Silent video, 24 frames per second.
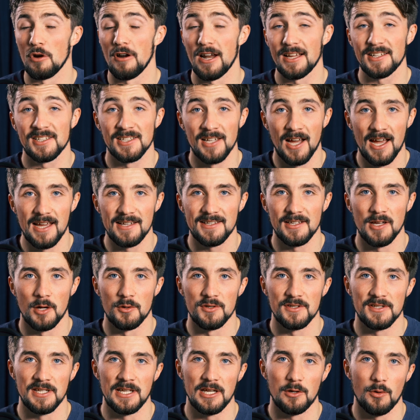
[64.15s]
we were excited to go
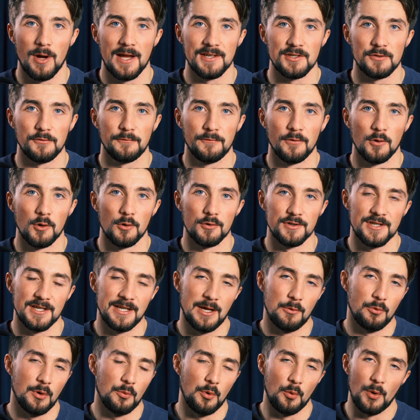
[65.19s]
and see Iguazu Falls.
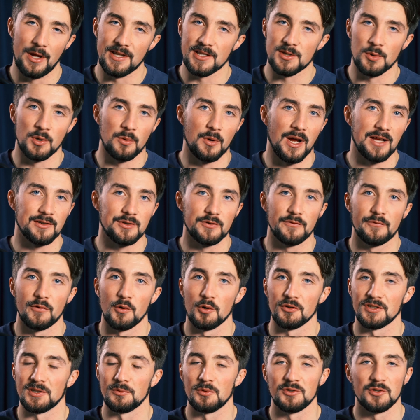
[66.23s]
And then when we went to Iguazu
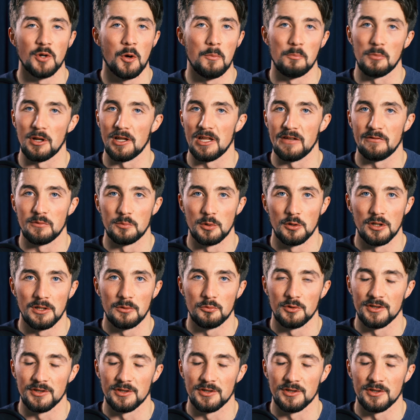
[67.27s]
Falls, it was unbelievable.